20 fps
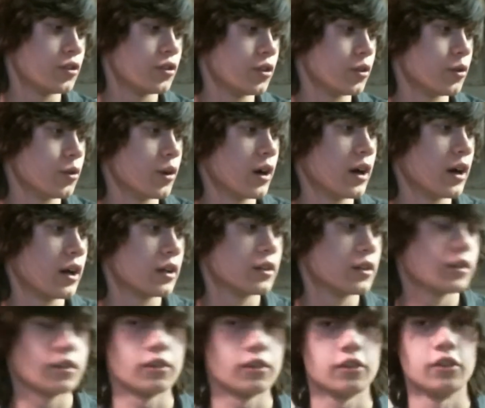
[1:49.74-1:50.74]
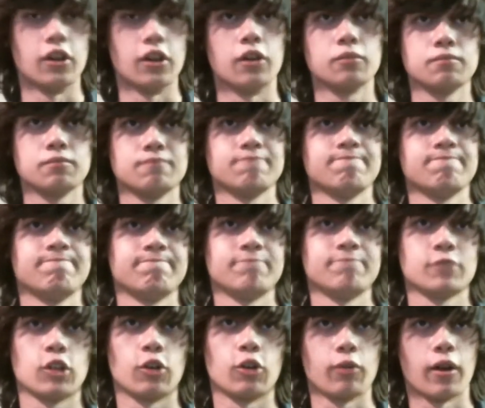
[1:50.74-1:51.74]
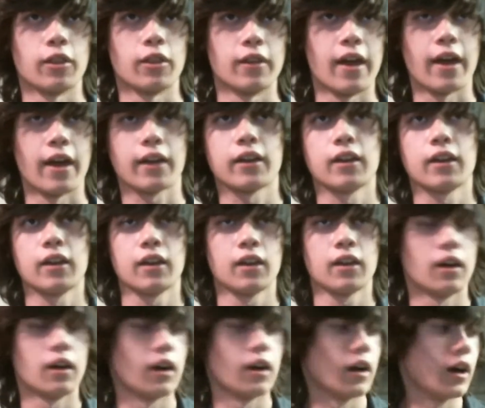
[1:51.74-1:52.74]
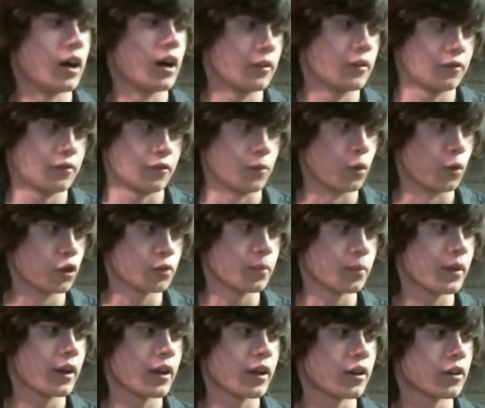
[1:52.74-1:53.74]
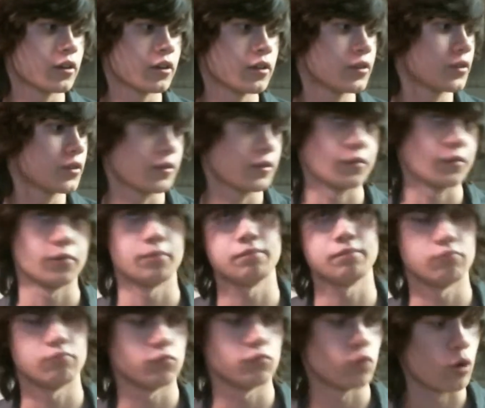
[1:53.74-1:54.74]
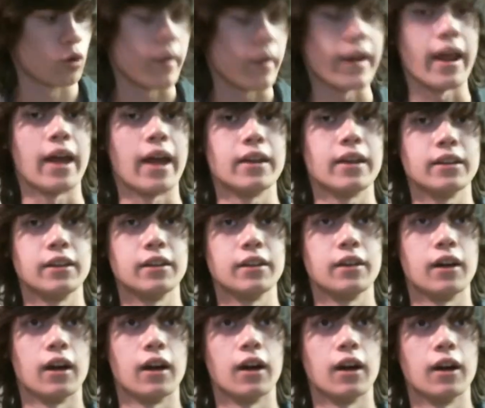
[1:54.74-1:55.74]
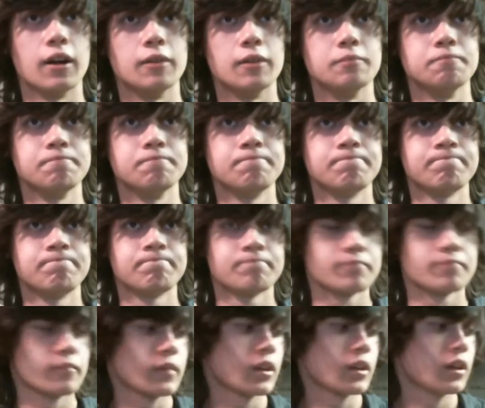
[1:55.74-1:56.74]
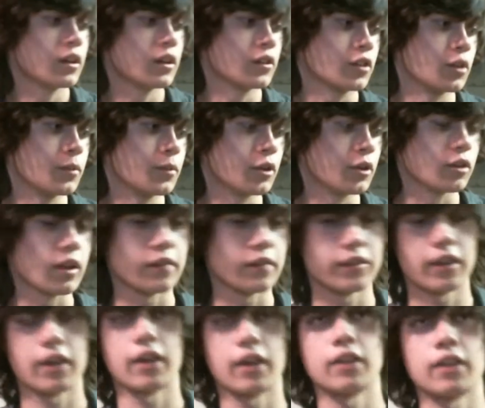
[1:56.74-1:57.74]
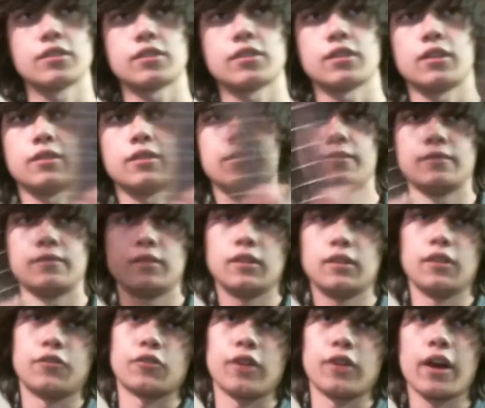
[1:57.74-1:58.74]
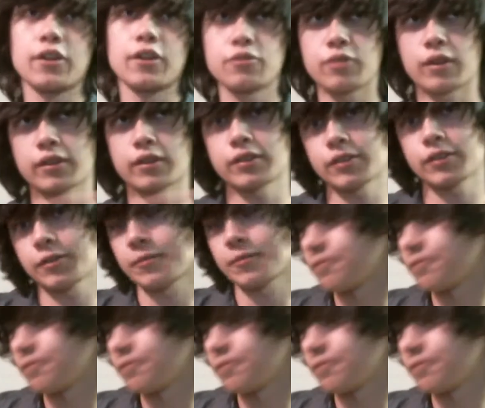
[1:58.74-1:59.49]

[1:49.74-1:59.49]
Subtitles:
to, go around the neck. For most players who are right-handed, it's going to be your left hand. If you're Hendrix,